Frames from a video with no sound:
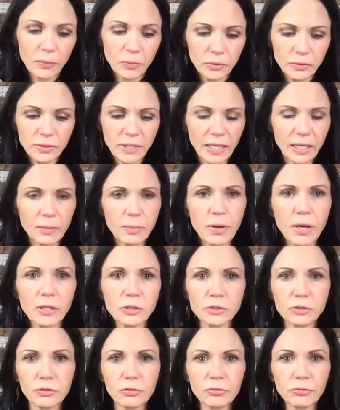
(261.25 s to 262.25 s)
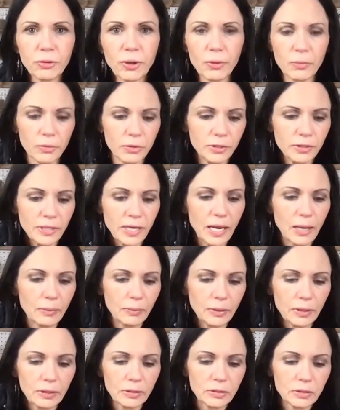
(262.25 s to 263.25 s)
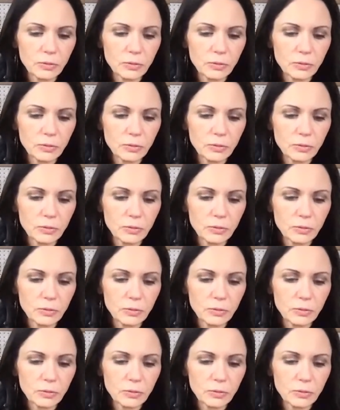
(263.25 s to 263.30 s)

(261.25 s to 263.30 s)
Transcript: we'll decoupage the front with napkins